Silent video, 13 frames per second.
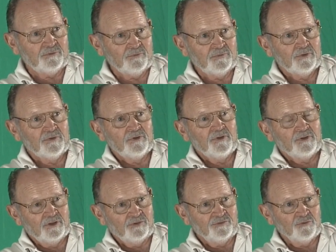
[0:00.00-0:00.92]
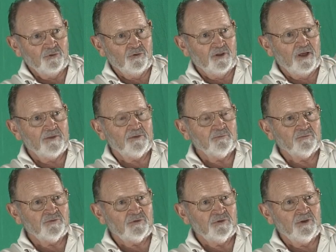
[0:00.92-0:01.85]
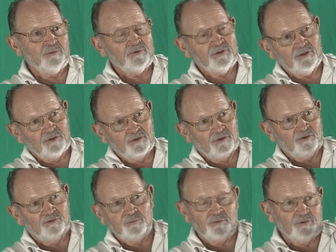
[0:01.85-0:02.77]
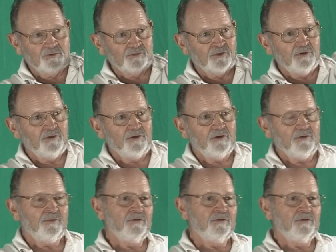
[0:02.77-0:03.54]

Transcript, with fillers: And that's the old Optimus Club, and then the next one is a, uh,